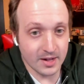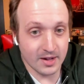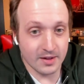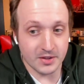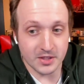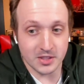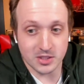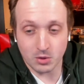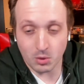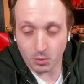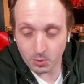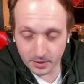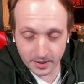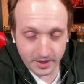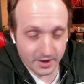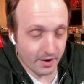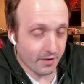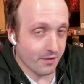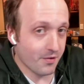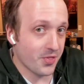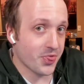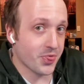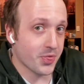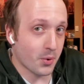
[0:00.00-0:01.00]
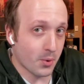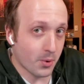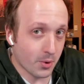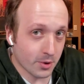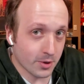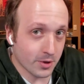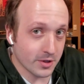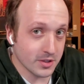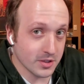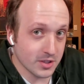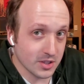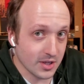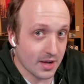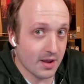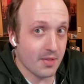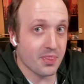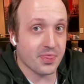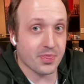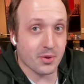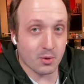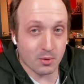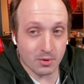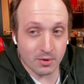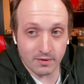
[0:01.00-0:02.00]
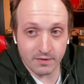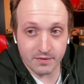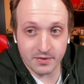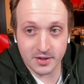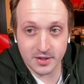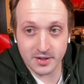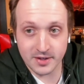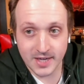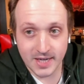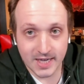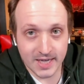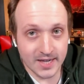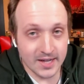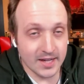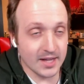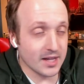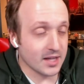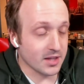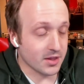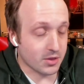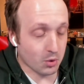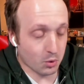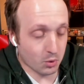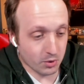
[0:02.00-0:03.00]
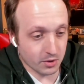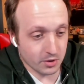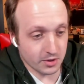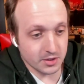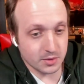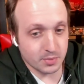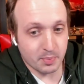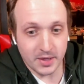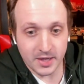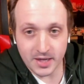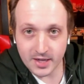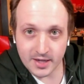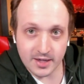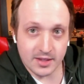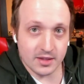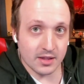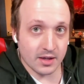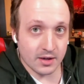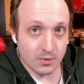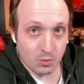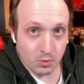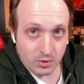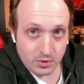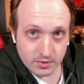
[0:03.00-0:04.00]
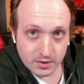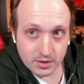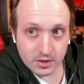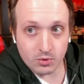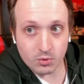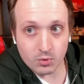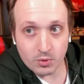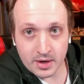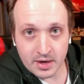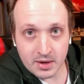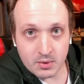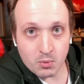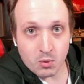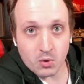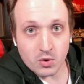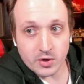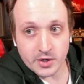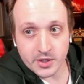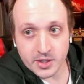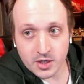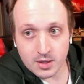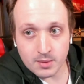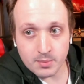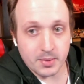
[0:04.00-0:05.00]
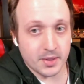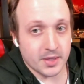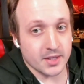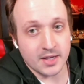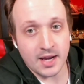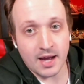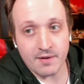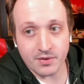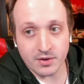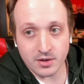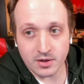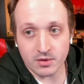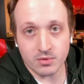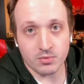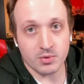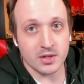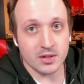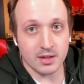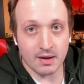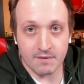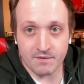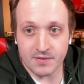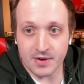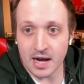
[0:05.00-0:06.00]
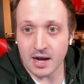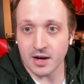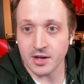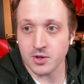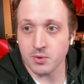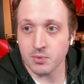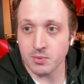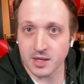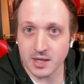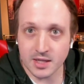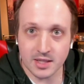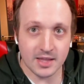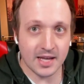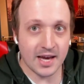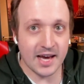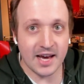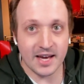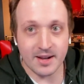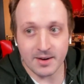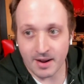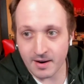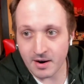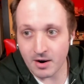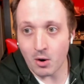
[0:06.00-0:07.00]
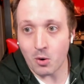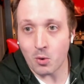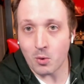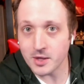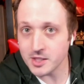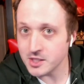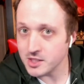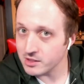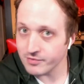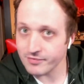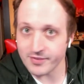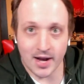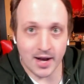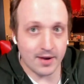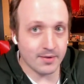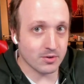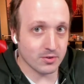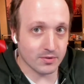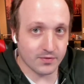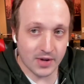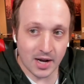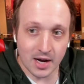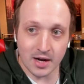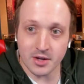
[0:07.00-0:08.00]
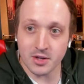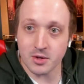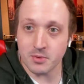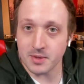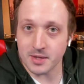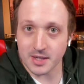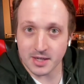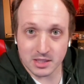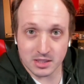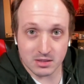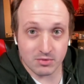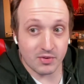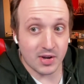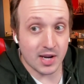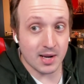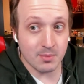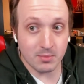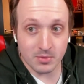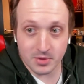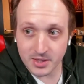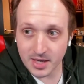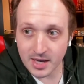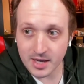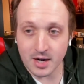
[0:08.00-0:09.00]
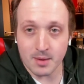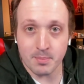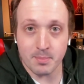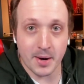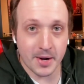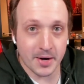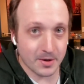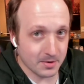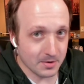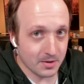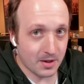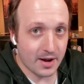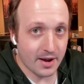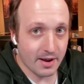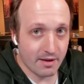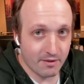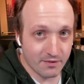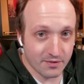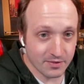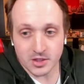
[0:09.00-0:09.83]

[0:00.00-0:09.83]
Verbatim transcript: The story of Thors and Thorfinn. Thor's being the the great warrior, but never really valuing that and always just valu valuing his family and a better life.